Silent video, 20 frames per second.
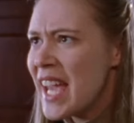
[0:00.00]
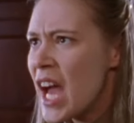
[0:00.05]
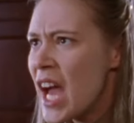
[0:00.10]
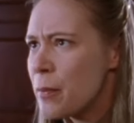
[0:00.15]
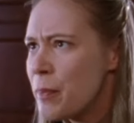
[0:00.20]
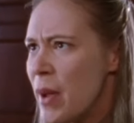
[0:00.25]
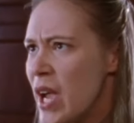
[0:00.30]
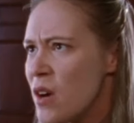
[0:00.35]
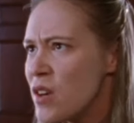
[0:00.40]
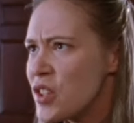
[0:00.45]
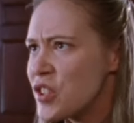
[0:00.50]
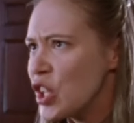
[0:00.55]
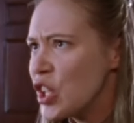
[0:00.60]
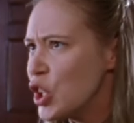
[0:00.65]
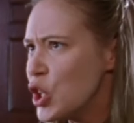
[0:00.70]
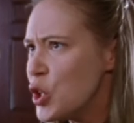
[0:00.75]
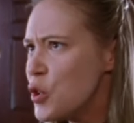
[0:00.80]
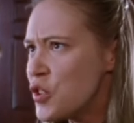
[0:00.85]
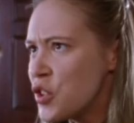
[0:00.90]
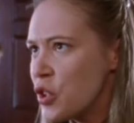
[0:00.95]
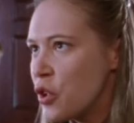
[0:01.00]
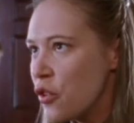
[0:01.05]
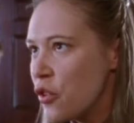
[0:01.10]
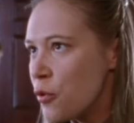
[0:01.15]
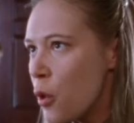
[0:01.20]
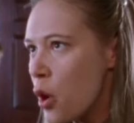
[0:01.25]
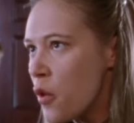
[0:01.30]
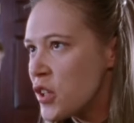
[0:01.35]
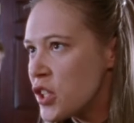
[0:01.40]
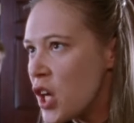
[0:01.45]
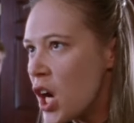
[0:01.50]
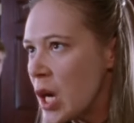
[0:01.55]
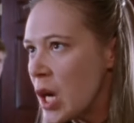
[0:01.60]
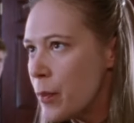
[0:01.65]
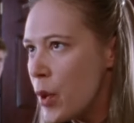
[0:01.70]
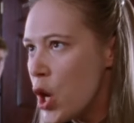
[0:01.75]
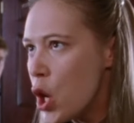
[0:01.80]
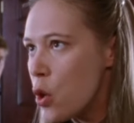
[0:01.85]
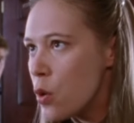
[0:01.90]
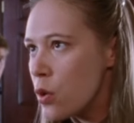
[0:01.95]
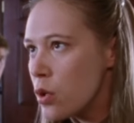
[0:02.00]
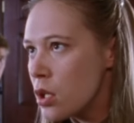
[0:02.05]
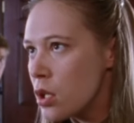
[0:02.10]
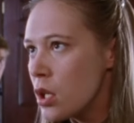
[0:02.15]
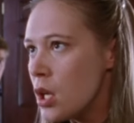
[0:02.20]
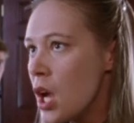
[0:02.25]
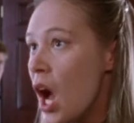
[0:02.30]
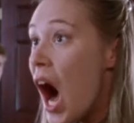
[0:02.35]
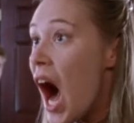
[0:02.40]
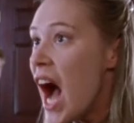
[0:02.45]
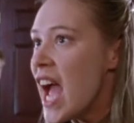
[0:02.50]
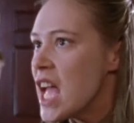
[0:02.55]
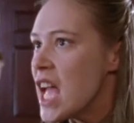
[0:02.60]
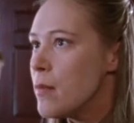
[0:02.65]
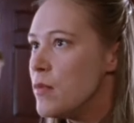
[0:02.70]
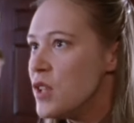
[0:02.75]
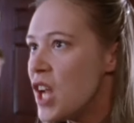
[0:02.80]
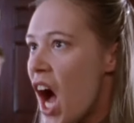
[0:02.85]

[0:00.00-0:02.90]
Paris is a very volatile and intense person.